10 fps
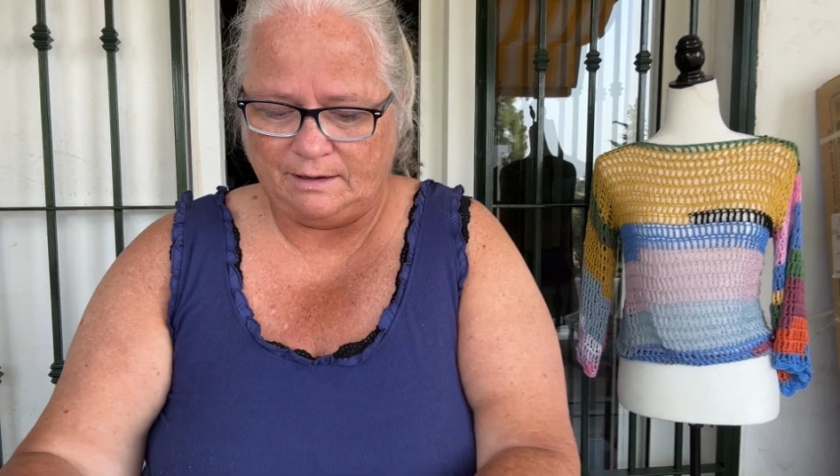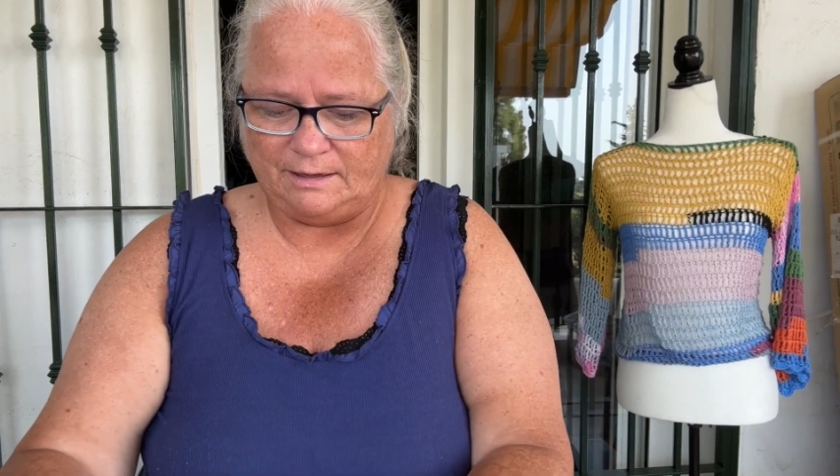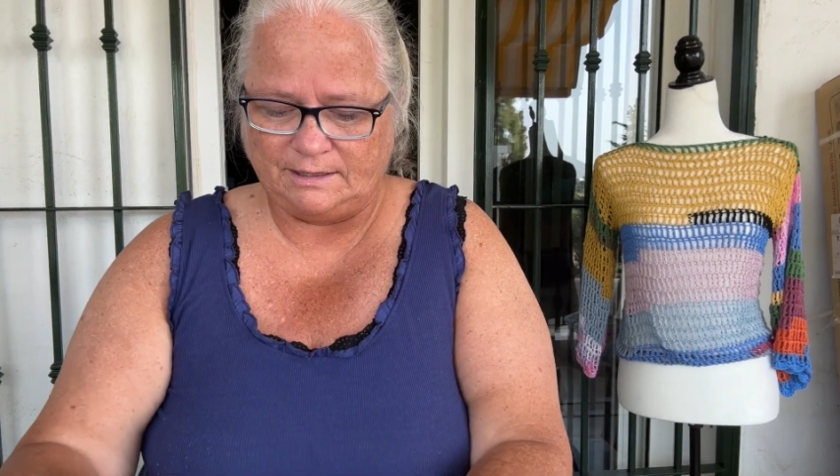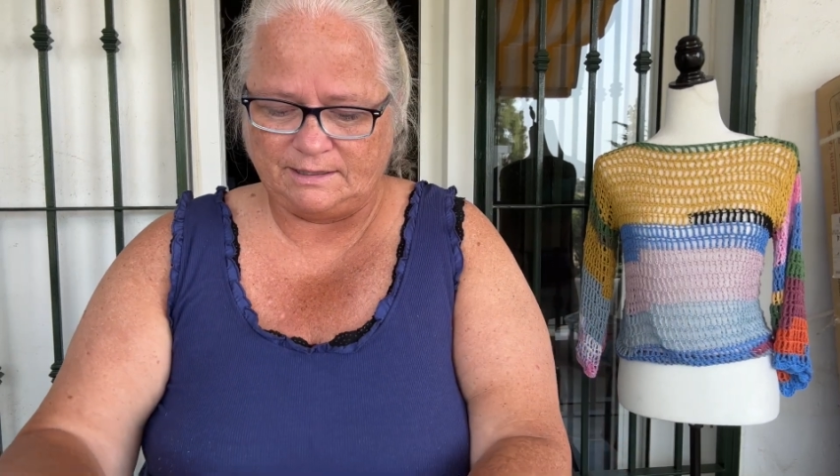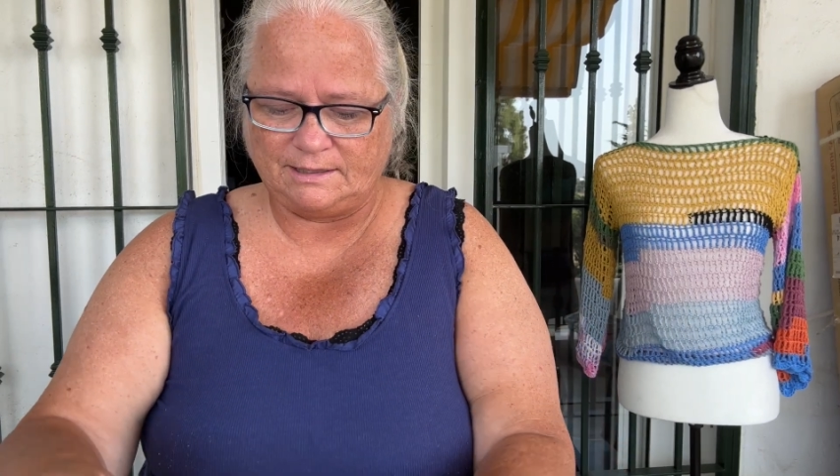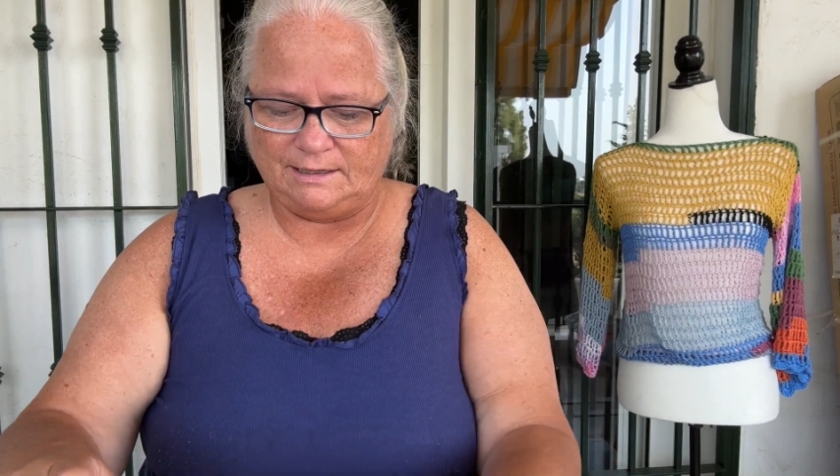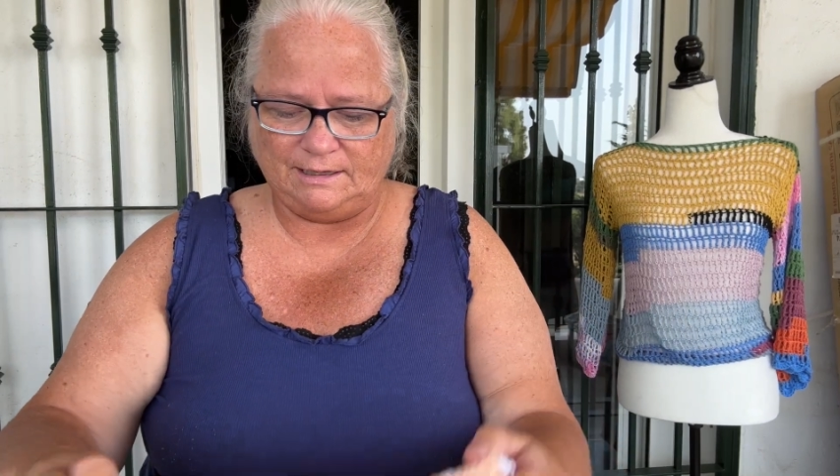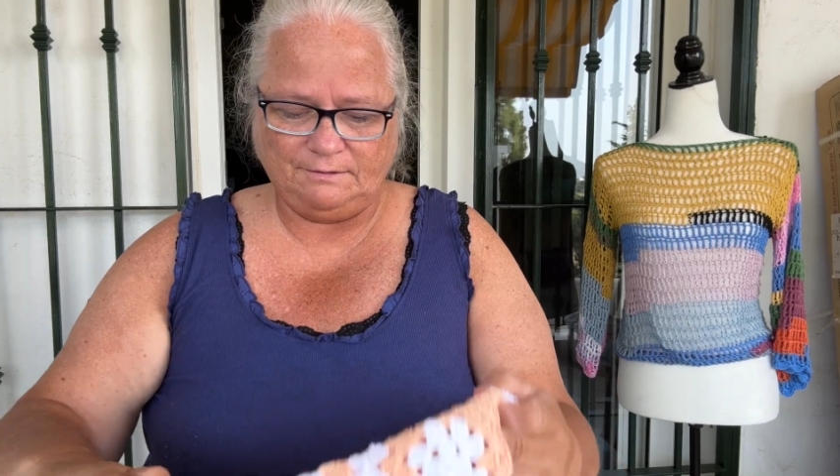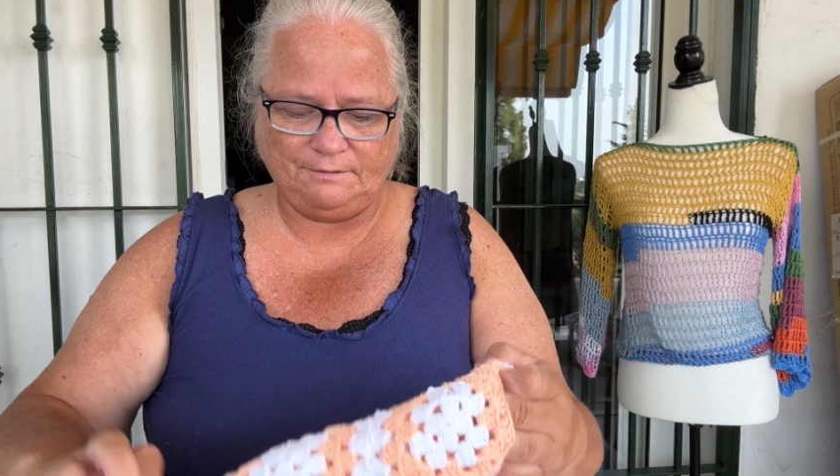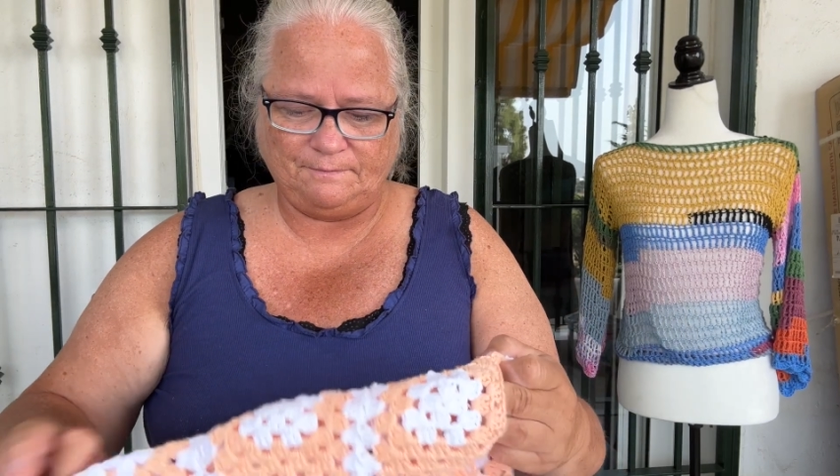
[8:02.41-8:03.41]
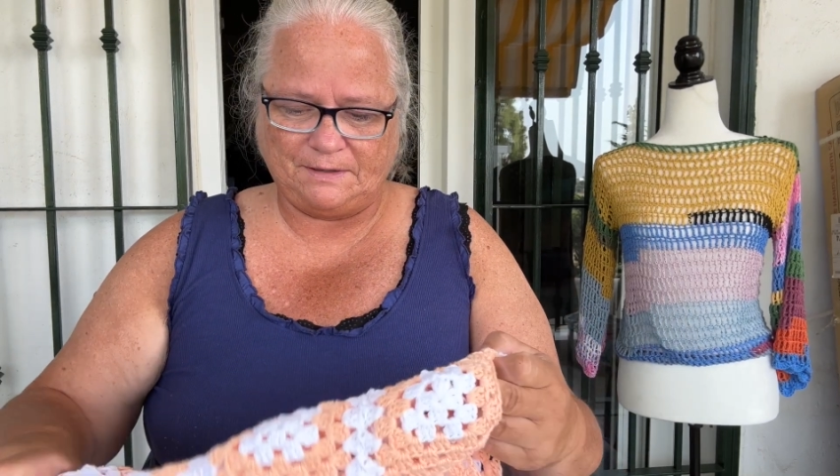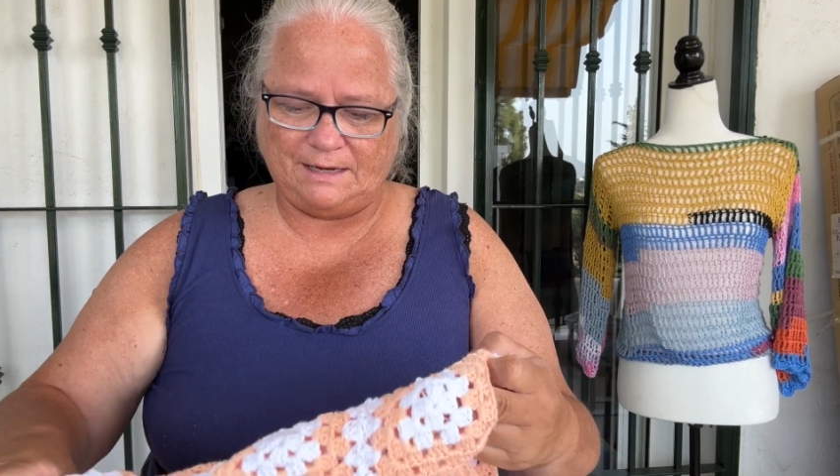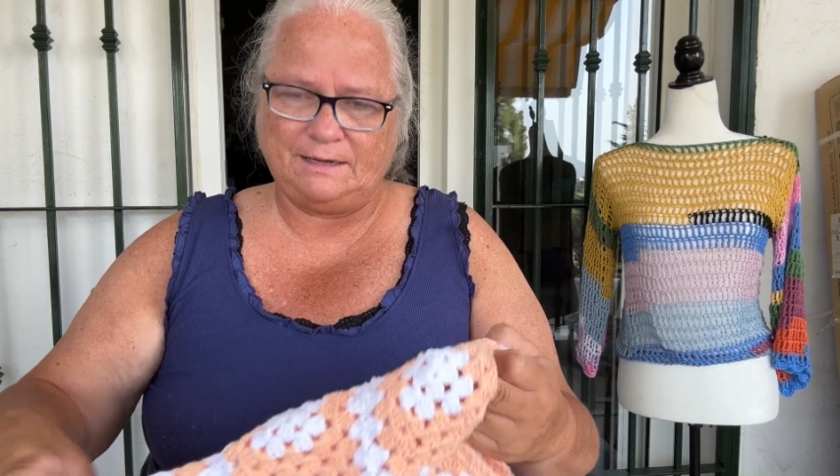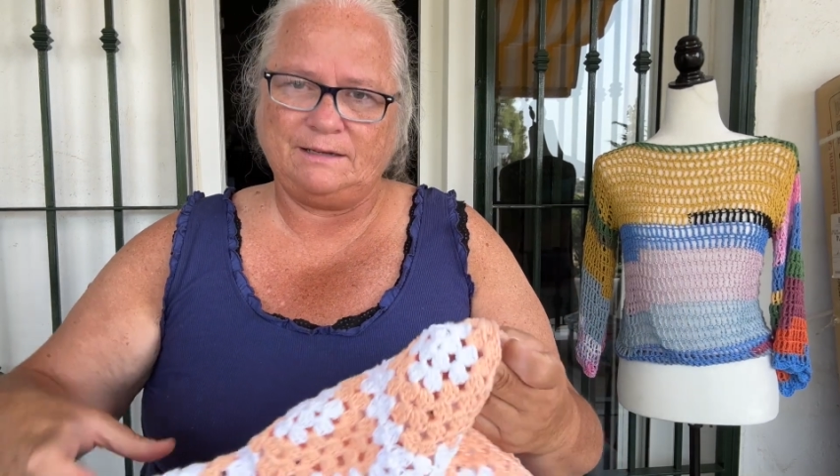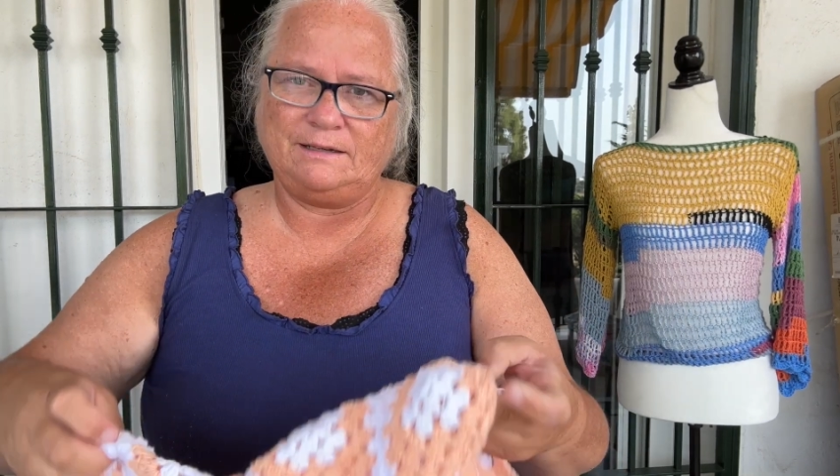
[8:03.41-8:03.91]
this sleeve,
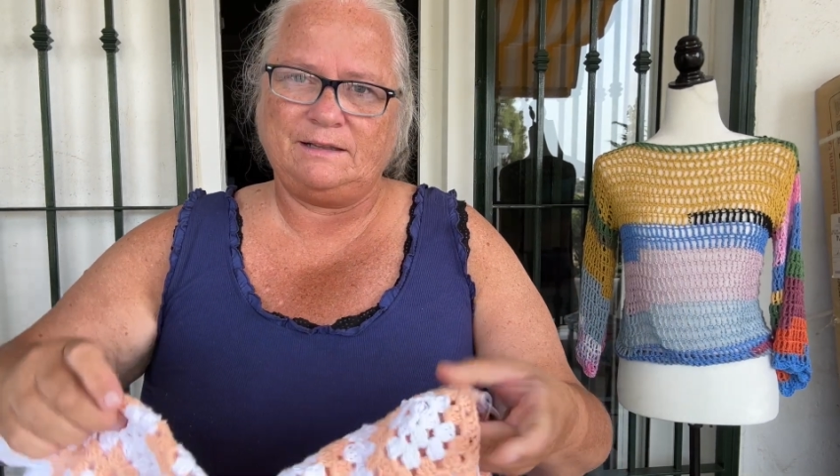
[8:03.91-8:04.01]
and